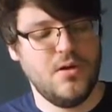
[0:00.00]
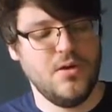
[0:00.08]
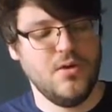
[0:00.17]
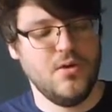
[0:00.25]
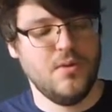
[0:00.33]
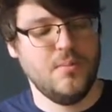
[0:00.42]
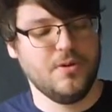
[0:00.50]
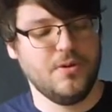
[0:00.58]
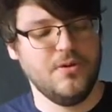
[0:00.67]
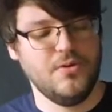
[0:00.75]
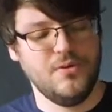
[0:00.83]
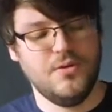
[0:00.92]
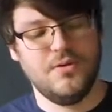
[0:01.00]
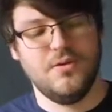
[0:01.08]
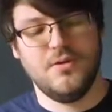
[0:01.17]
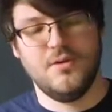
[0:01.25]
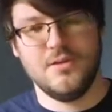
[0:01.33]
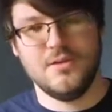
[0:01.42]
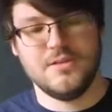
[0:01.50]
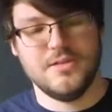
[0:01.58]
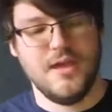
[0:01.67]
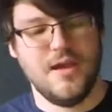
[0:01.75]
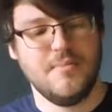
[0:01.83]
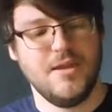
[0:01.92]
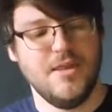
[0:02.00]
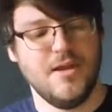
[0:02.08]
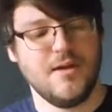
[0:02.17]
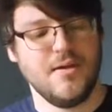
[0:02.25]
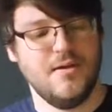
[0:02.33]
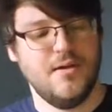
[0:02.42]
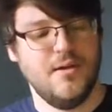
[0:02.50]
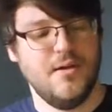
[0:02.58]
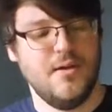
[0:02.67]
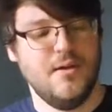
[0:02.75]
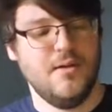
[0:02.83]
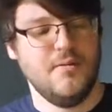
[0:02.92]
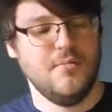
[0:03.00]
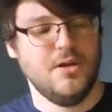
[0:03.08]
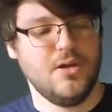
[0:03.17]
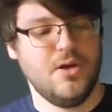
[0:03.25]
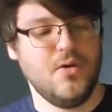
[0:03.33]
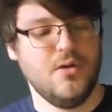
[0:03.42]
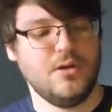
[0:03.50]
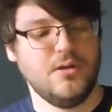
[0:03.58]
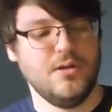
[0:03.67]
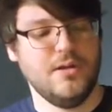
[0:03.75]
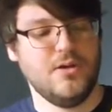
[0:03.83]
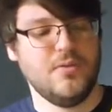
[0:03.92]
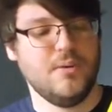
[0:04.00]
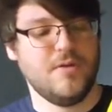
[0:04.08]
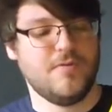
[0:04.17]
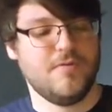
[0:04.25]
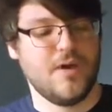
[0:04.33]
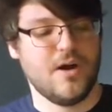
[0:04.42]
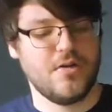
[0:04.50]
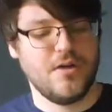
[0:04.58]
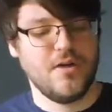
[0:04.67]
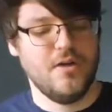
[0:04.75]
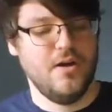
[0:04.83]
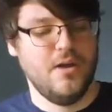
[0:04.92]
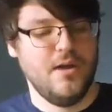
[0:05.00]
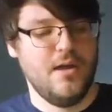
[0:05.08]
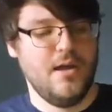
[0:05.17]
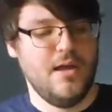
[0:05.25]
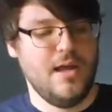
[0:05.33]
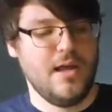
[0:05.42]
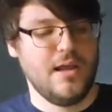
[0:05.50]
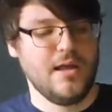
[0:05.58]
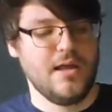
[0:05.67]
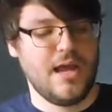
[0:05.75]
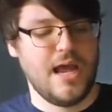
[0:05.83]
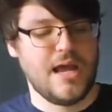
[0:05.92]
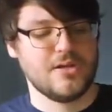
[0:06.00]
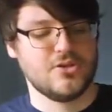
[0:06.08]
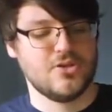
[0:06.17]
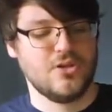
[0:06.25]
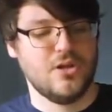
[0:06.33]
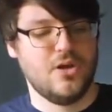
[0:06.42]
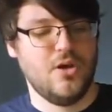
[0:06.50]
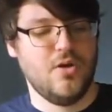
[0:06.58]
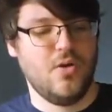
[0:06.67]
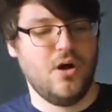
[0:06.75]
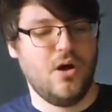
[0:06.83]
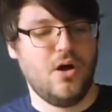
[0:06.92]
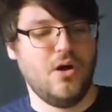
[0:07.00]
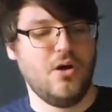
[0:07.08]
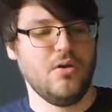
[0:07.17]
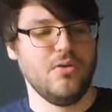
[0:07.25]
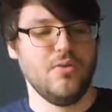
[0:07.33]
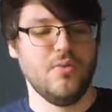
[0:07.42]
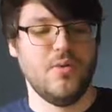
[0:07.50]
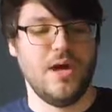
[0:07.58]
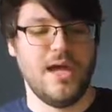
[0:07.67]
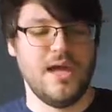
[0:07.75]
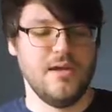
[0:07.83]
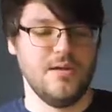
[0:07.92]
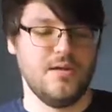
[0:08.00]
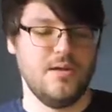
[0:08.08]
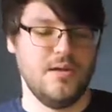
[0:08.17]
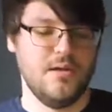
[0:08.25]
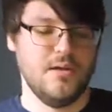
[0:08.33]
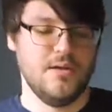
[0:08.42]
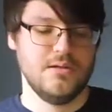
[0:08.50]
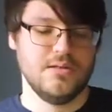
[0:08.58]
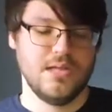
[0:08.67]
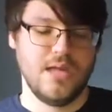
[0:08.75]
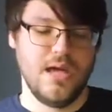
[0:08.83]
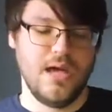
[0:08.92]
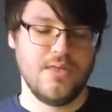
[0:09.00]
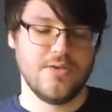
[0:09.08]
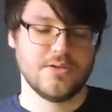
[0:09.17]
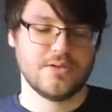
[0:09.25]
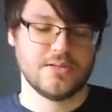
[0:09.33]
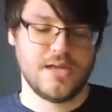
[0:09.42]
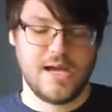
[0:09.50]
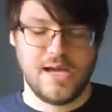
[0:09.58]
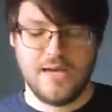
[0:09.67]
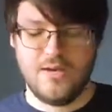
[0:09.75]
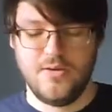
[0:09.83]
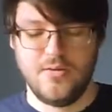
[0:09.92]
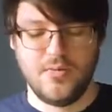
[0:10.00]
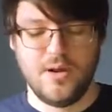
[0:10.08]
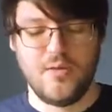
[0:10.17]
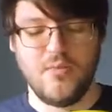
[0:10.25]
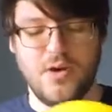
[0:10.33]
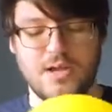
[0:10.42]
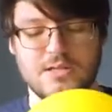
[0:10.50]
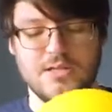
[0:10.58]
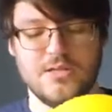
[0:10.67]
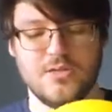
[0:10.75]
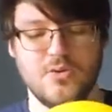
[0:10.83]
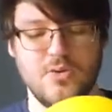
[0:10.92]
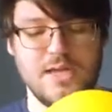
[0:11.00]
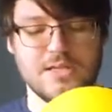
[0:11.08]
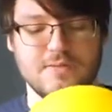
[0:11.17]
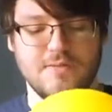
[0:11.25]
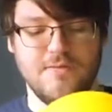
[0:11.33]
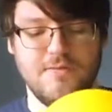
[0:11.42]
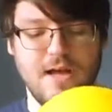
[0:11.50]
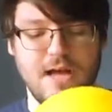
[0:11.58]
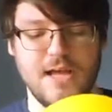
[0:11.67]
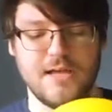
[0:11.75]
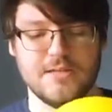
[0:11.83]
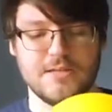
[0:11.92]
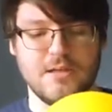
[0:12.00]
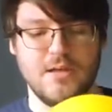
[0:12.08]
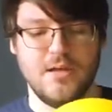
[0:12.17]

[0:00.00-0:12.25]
your balloon. See, I'm in there. I'm going to go a little bit farther, and I can actually go all the way to the other side. What I want to do is find